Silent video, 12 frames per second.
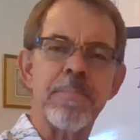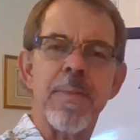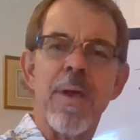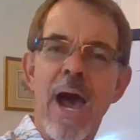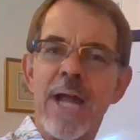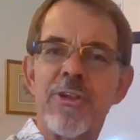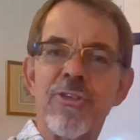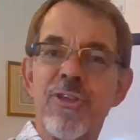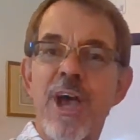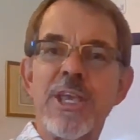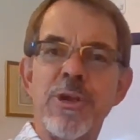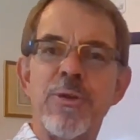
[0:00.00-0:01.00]
I'd just
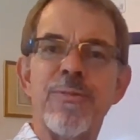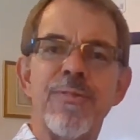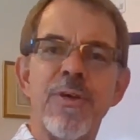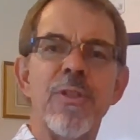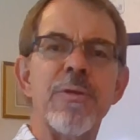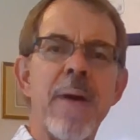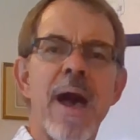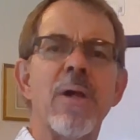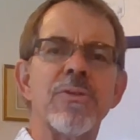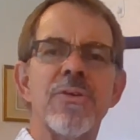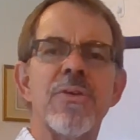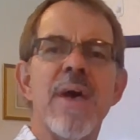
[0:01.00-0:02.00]
like you to fill them out,
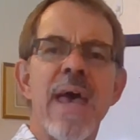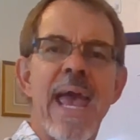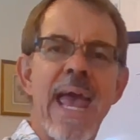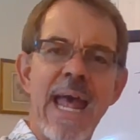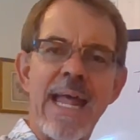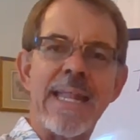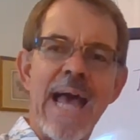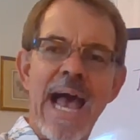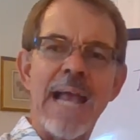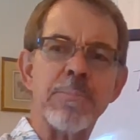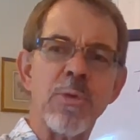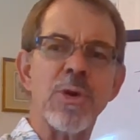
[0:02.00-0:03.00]
and
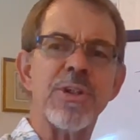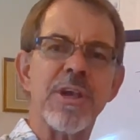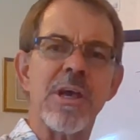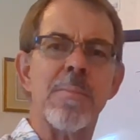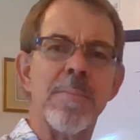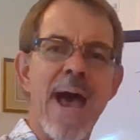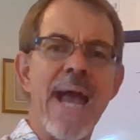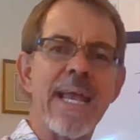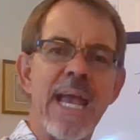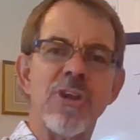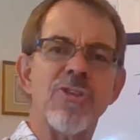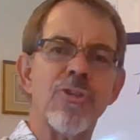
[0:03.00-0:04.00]
I'm going to come back
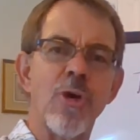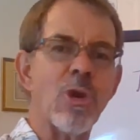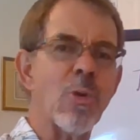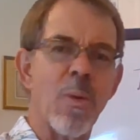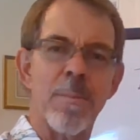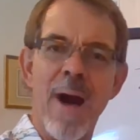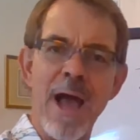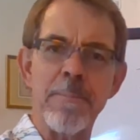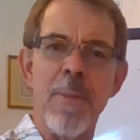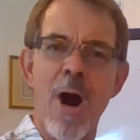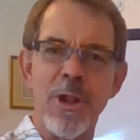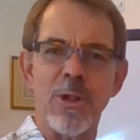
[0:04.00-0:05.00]
and show you what my
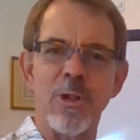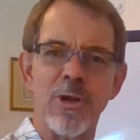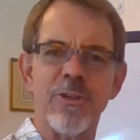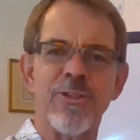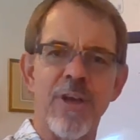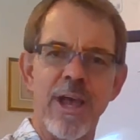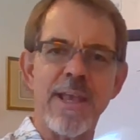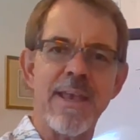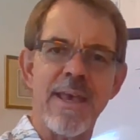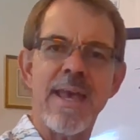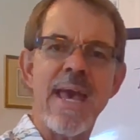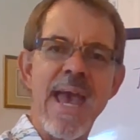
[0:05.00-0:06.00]
bottle looks like.
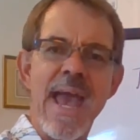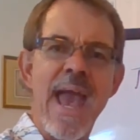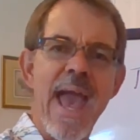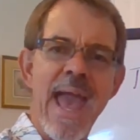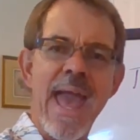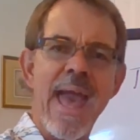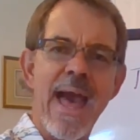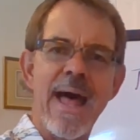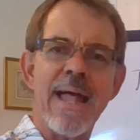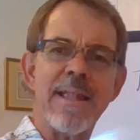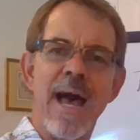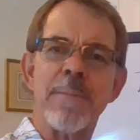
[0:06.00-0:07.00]

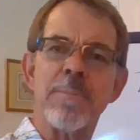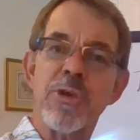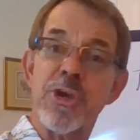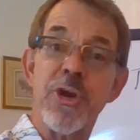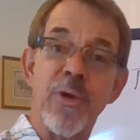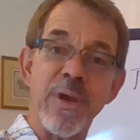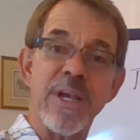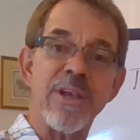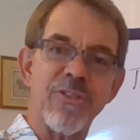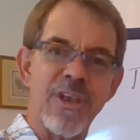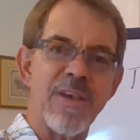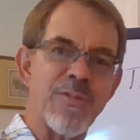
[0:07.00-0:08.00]
And I'm curious
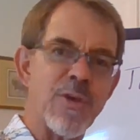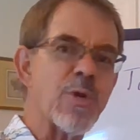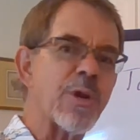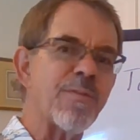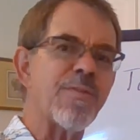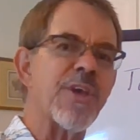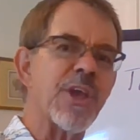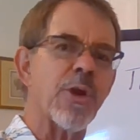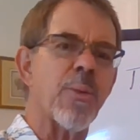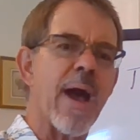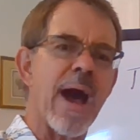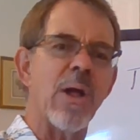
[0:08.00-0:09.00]
if you can figure
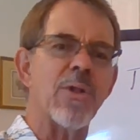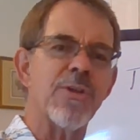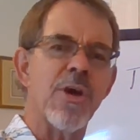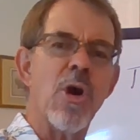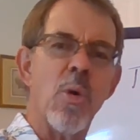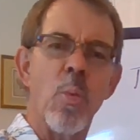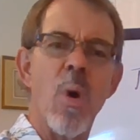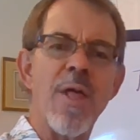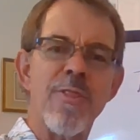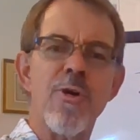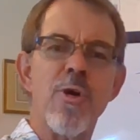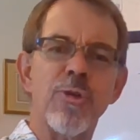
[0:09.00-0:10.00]
out what
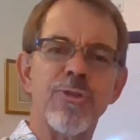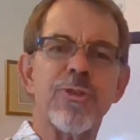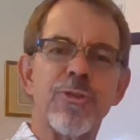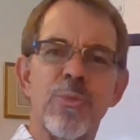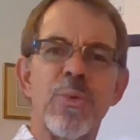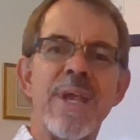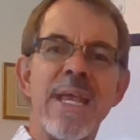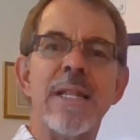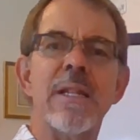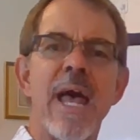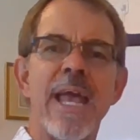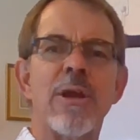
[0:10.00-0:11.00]
those 3
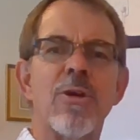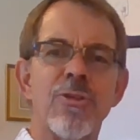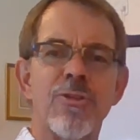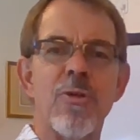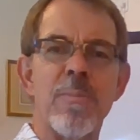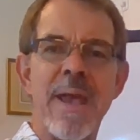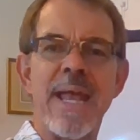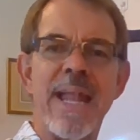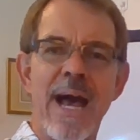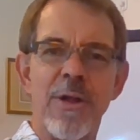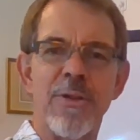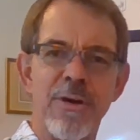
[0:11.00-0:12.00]
layers are made
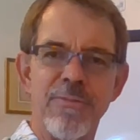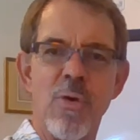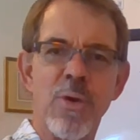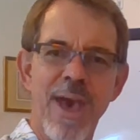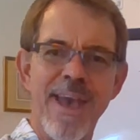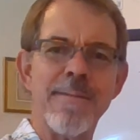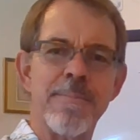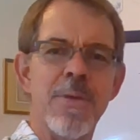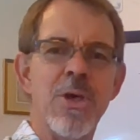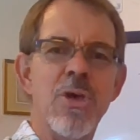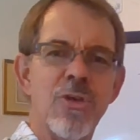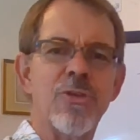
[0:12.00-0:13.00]
out of, okay?
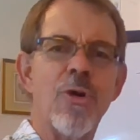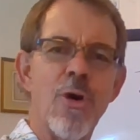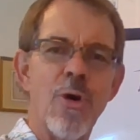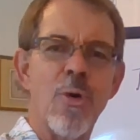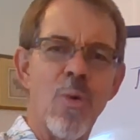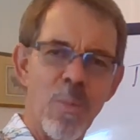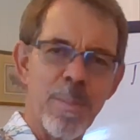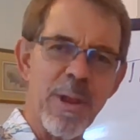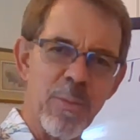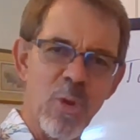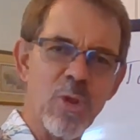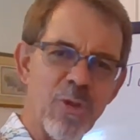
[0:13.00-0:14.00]
So pay
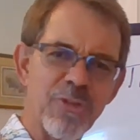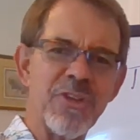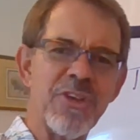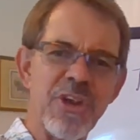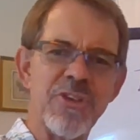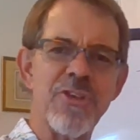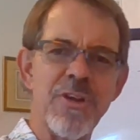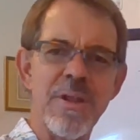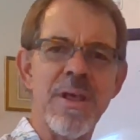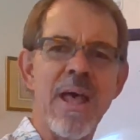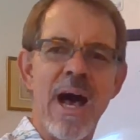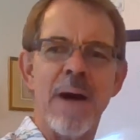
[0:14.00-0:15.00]
real close attention.
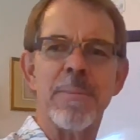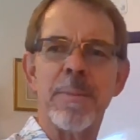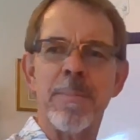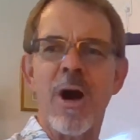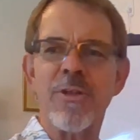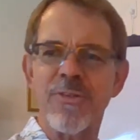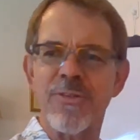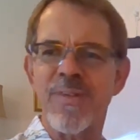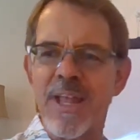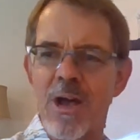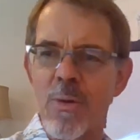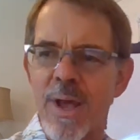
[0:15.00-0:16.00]
I'm going to pause the
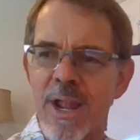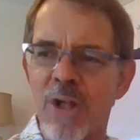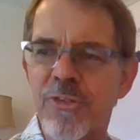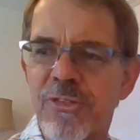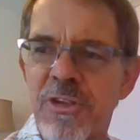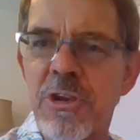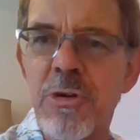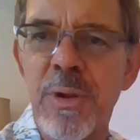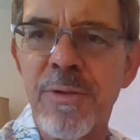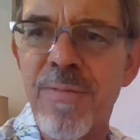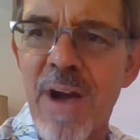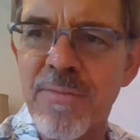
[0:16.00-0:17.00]
video and I'll see you in
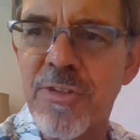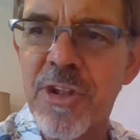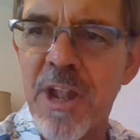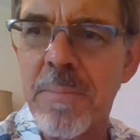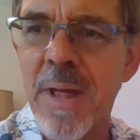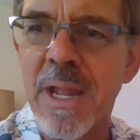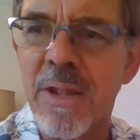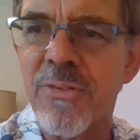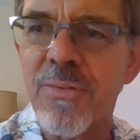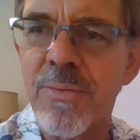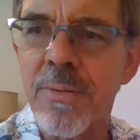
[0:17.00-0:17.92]
5 to 10 minutes.